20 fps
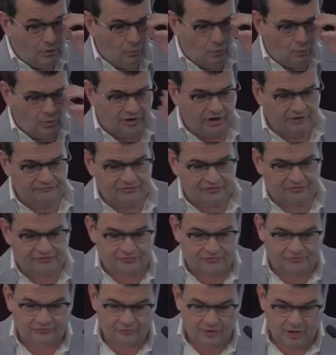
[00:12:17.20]
What I've just
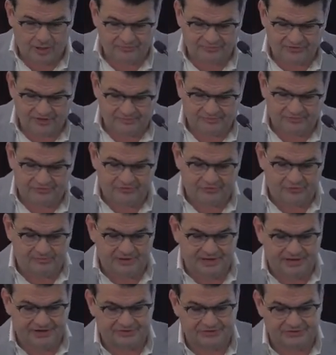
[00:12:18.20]
described seems to
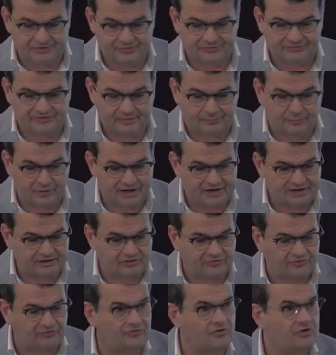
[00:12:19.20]
me to separate
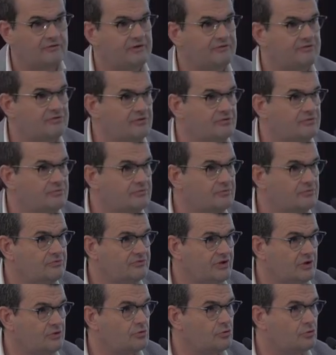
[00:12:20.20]
conservatives and
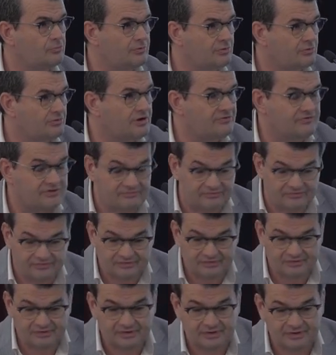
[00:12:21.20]
so-called progressives.
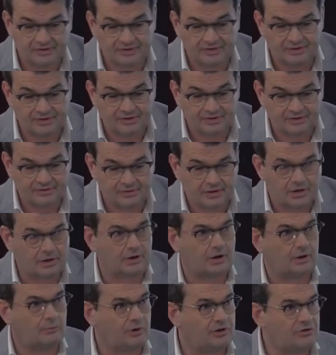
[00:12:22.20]
I,
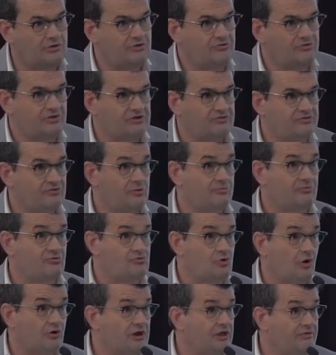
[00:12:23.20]
I want to use these terms
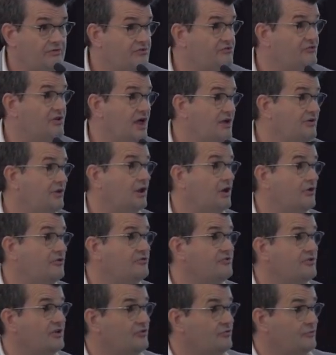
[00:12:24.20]
not in a standalone
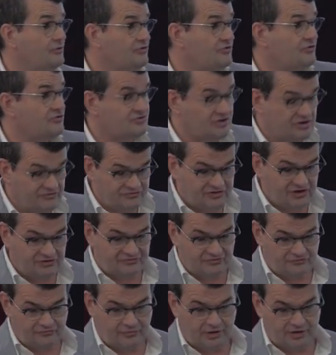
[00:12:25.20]
sense, which the Chief
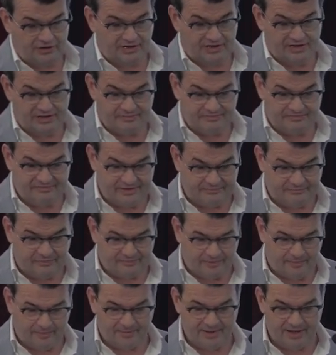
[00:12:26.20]
Justice rightly said were
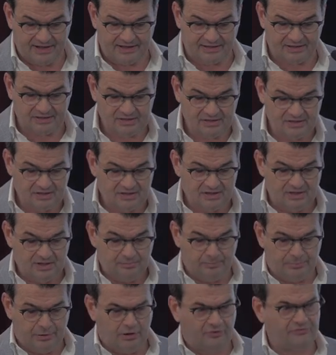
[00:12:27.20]
problematic.
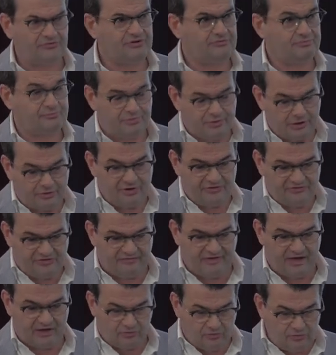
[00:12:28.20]
Positive,
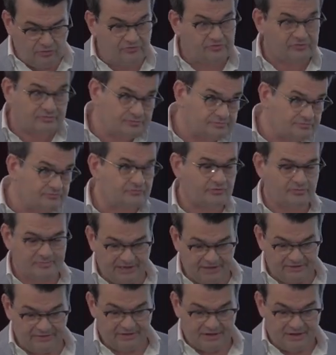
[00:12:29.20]
progressive outlooks, for a
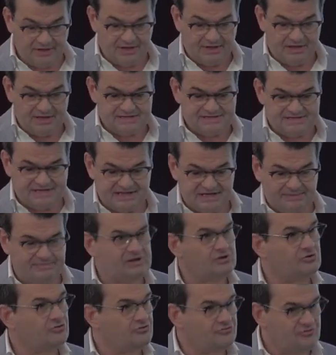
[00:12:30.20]
minute, tend to
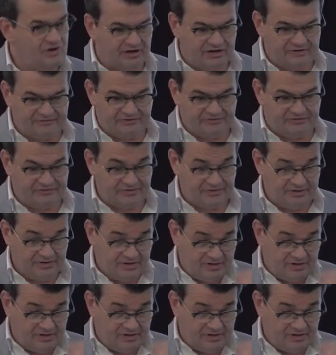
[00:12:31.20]
be constructivist.